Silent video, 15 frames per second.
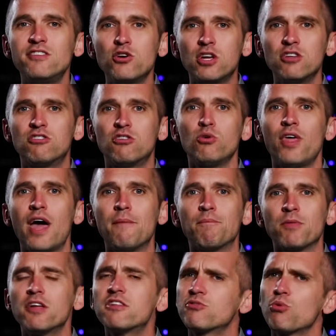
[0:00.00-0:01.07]
you can do that
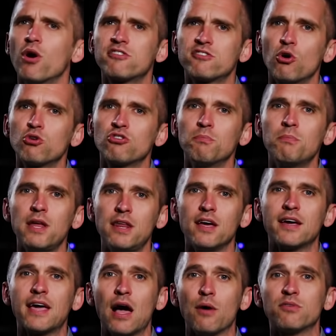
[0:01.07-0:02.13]
is through our social media
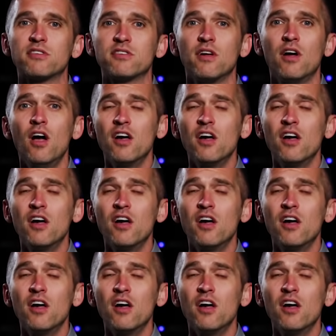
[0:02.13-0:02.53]
accounts.